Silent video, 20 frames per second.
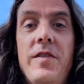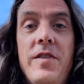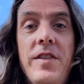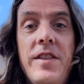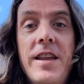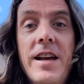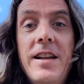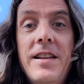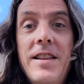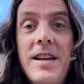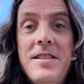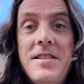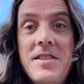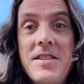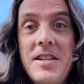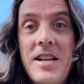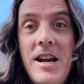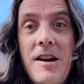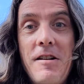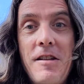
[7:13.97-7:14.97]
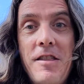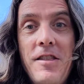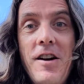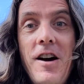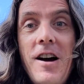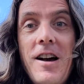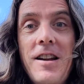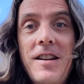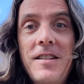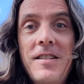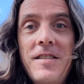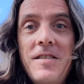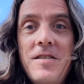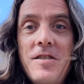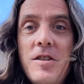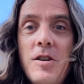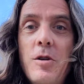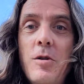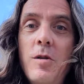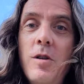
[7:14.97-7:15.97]
that's a scary thought.
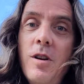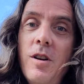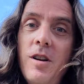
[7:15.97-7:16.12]
So